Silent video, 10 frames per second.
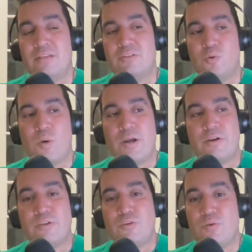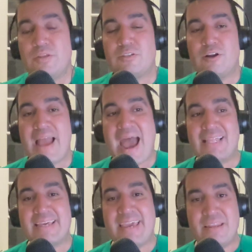to where you can start
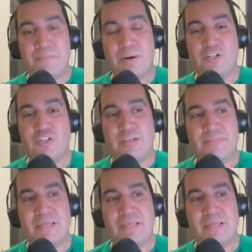allocating budget.